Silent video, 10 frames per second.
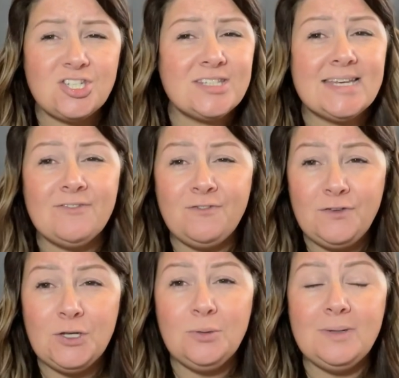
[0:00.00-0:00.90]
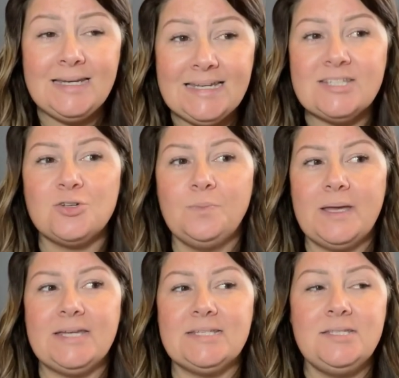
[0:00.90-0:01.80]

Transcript: just a few little bits,